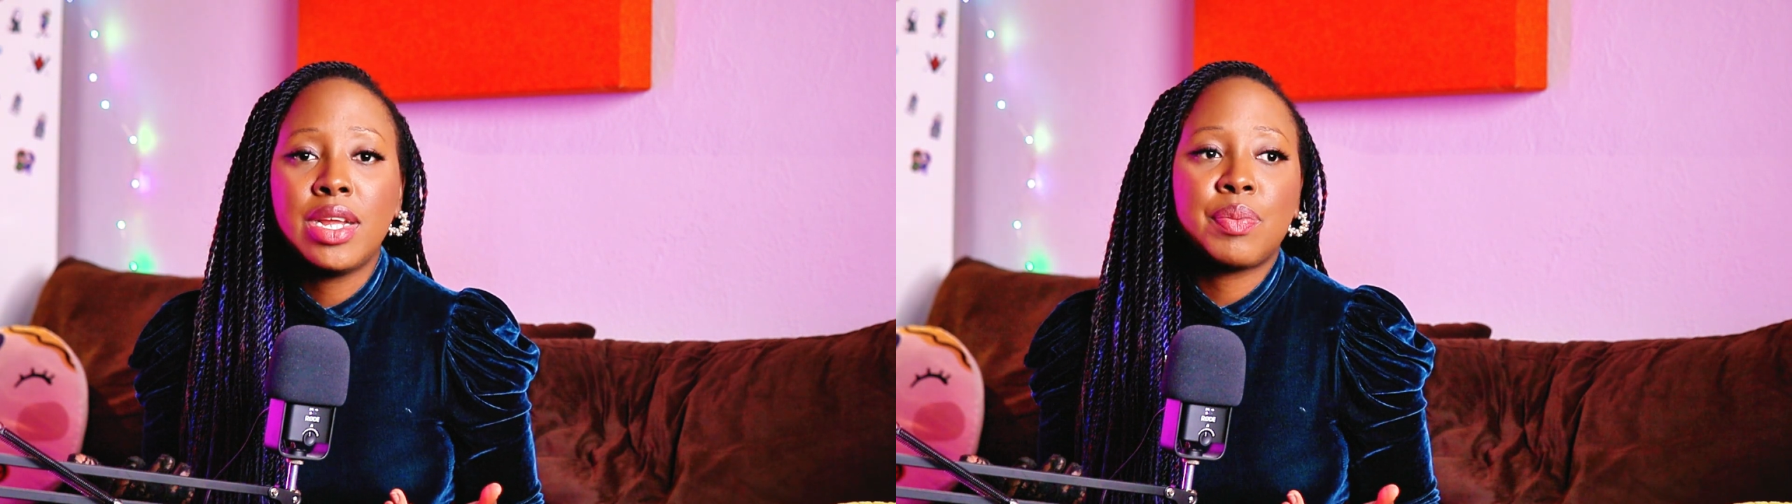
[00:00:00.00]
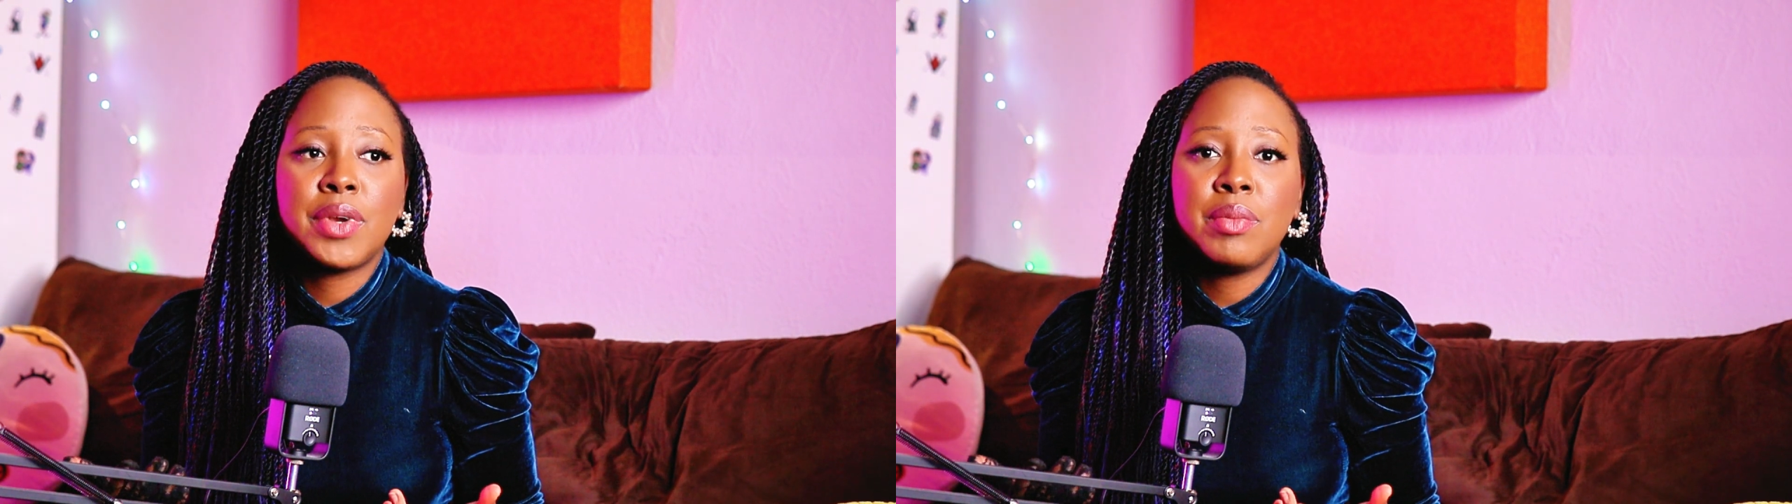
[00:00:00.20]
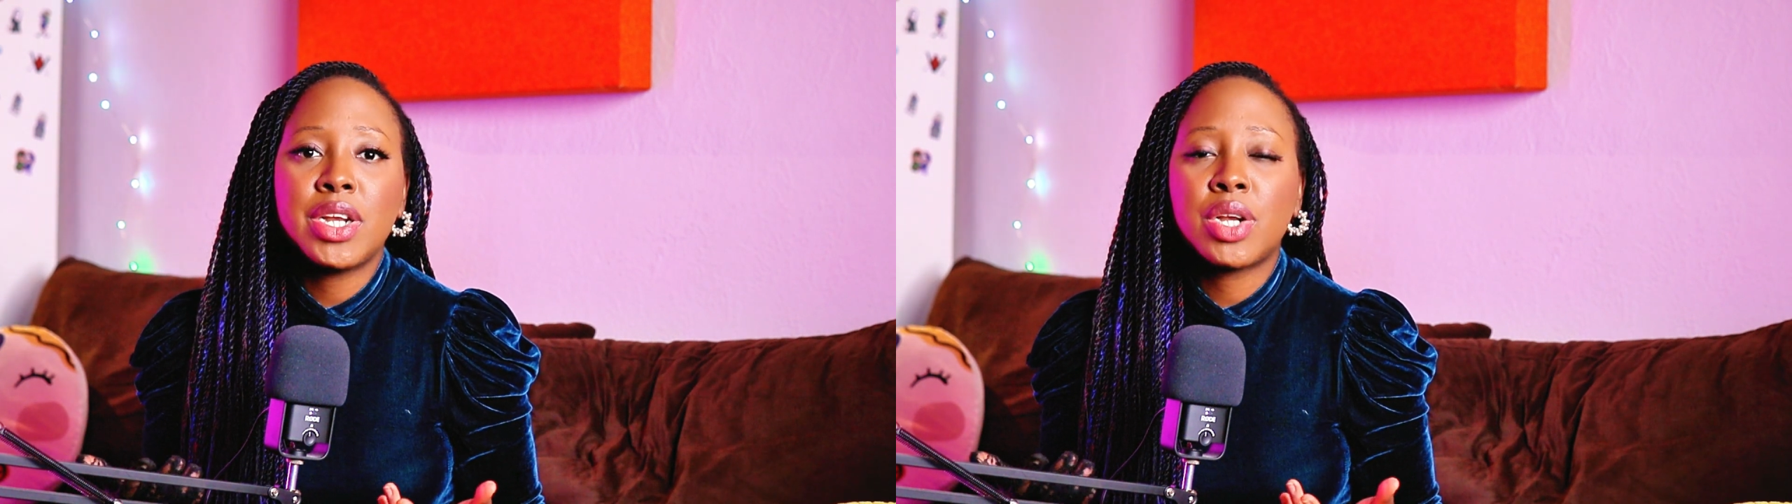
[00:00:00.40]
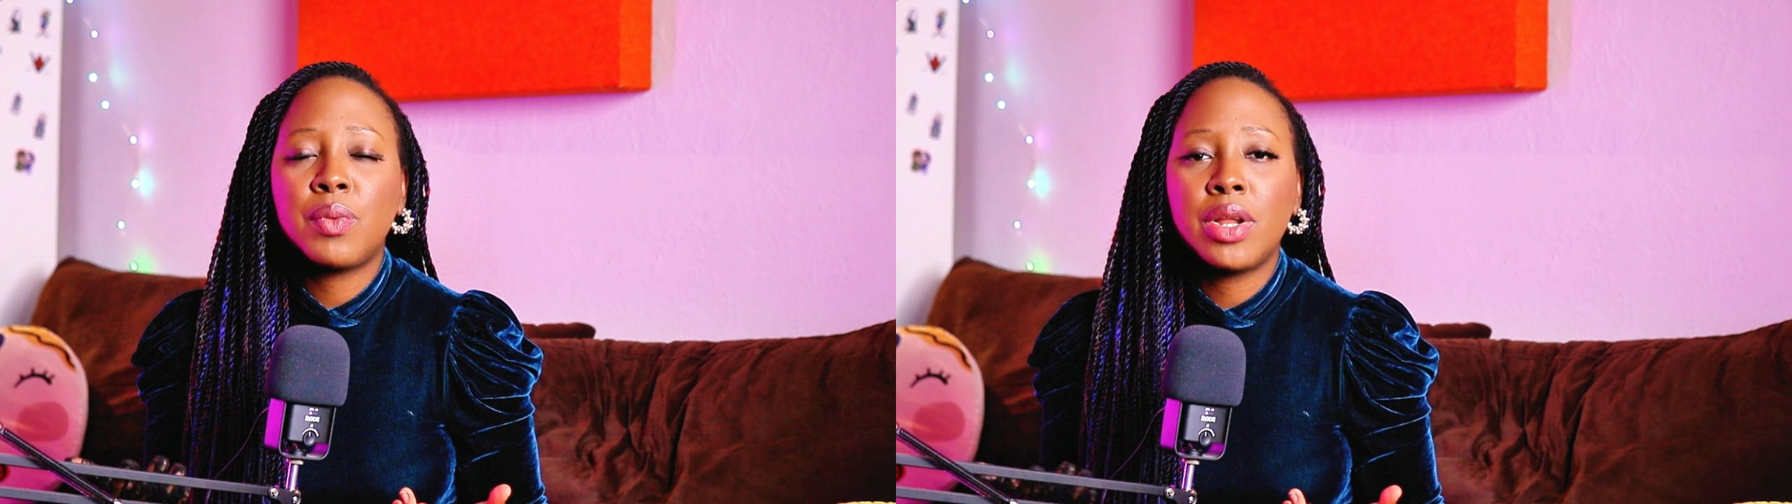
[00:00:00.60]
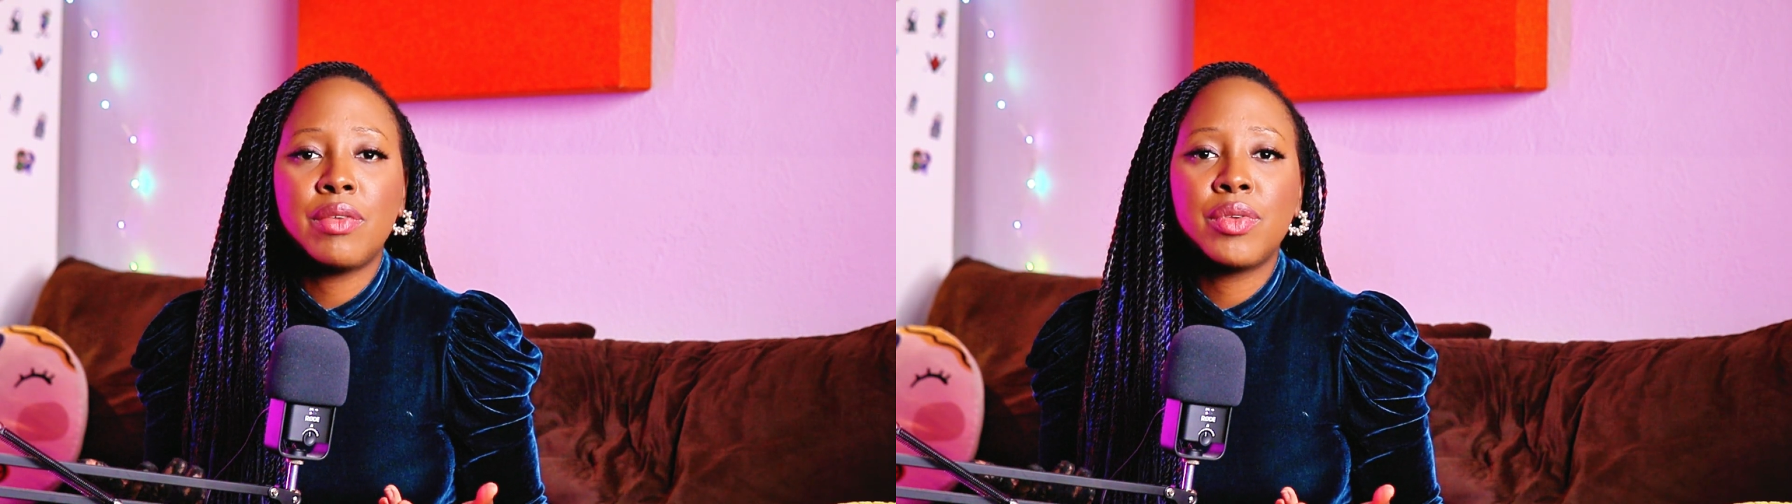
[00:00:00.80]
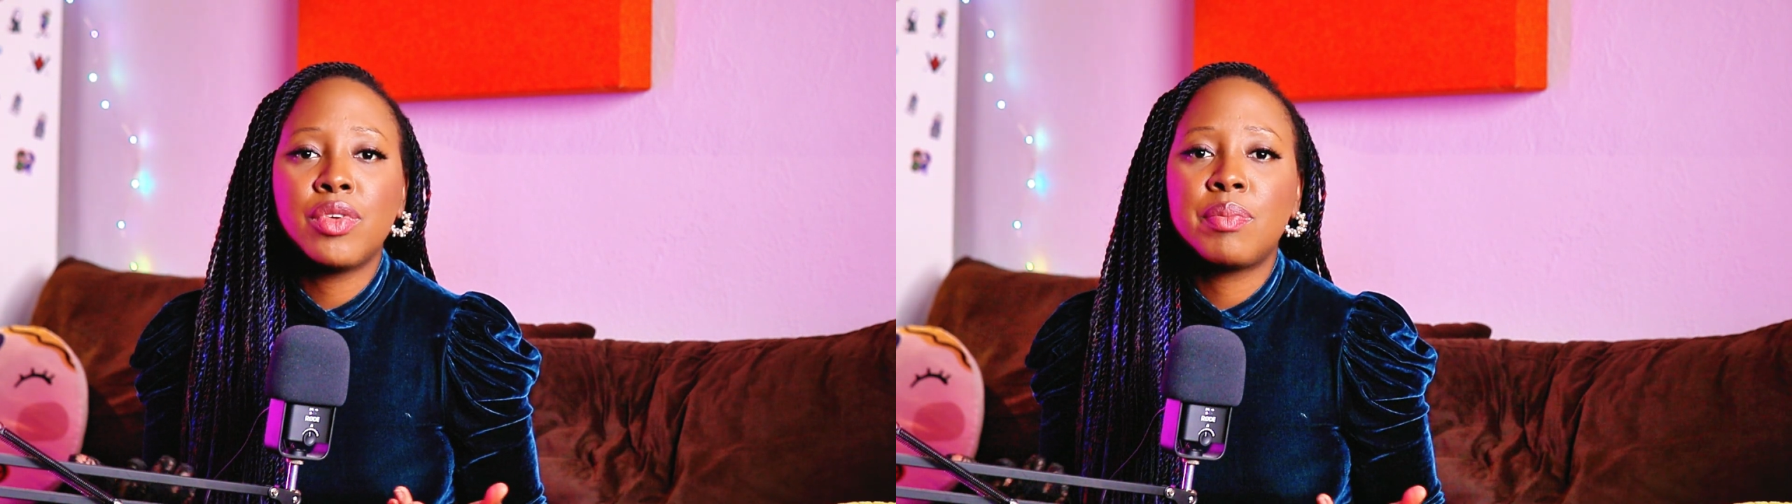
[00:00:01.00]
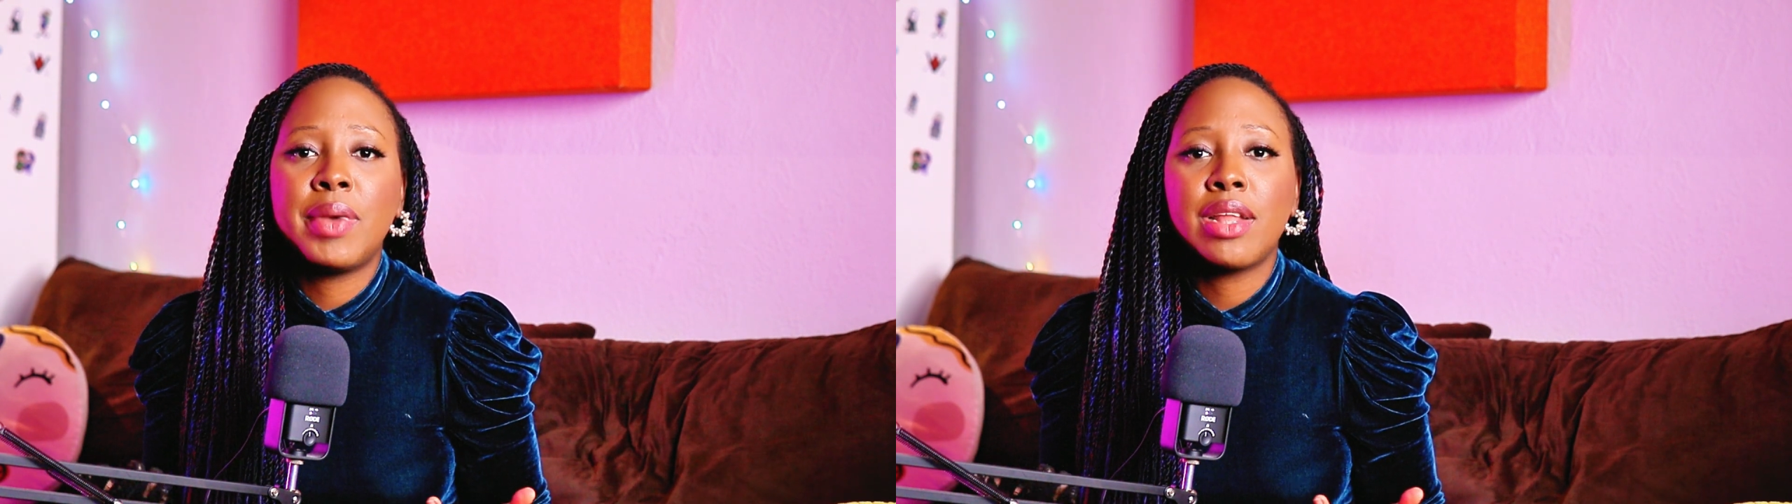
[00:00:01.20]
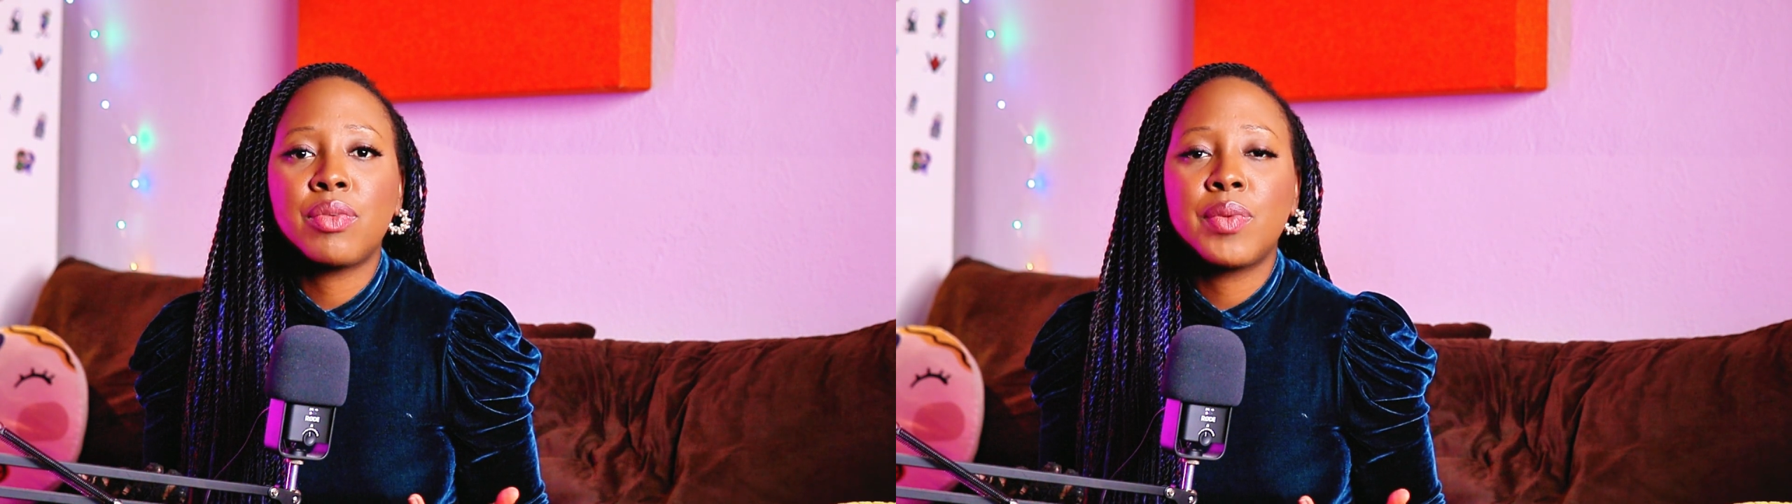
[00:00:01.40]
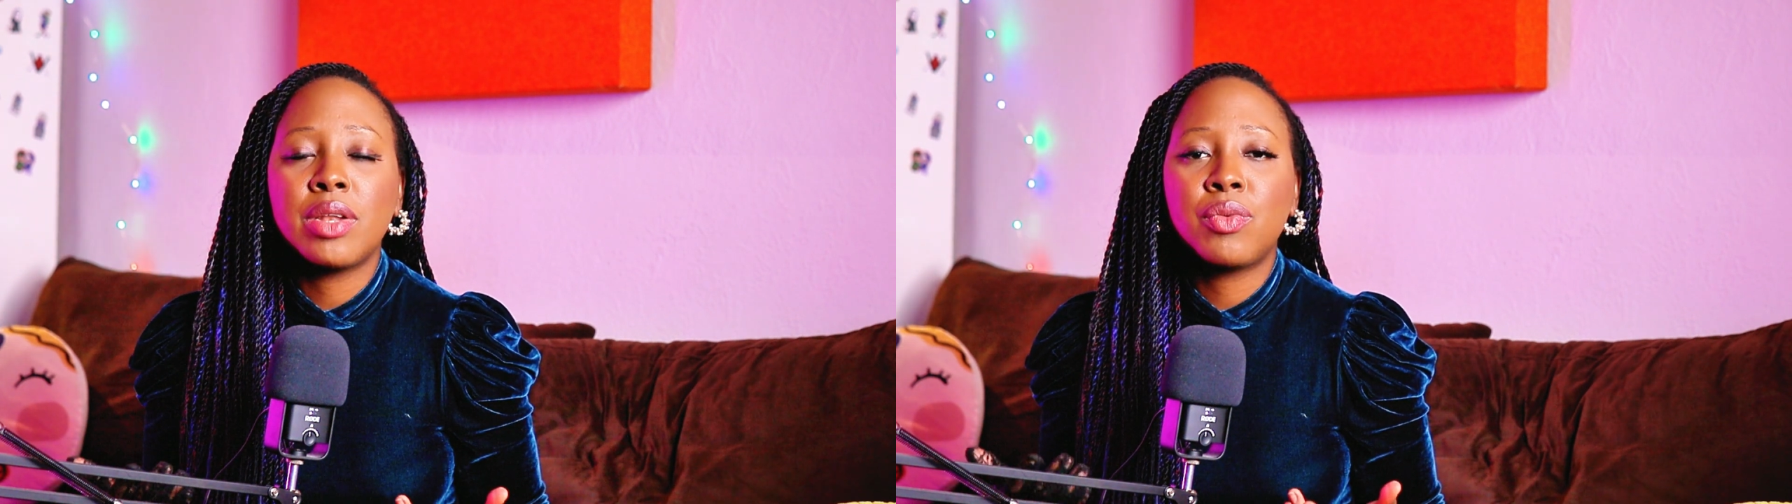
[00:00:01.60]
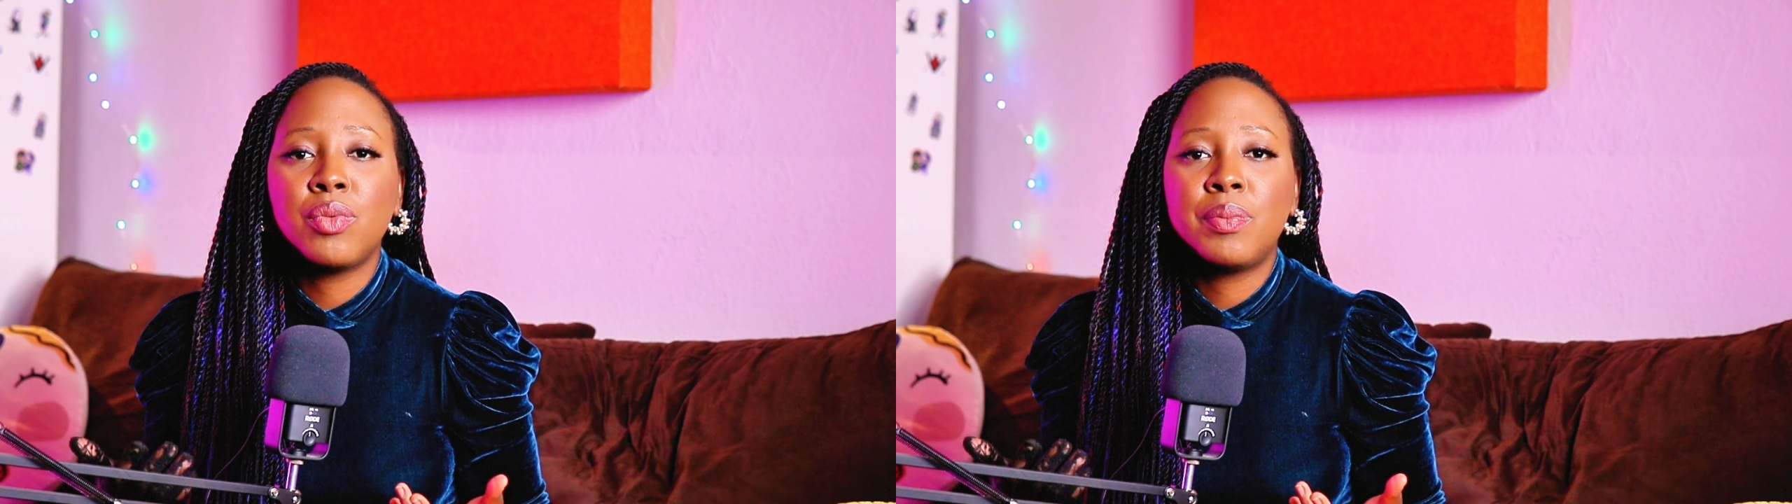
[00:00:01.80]
it's pretty much one of those best way
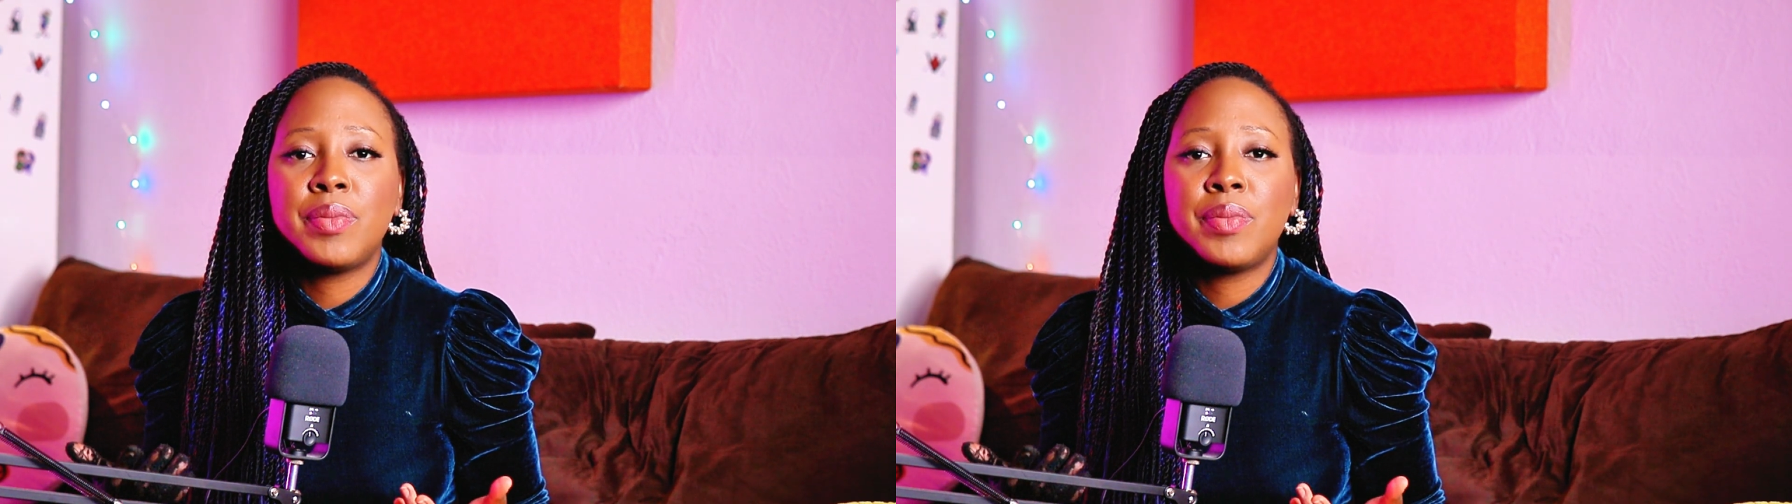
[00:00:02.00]
to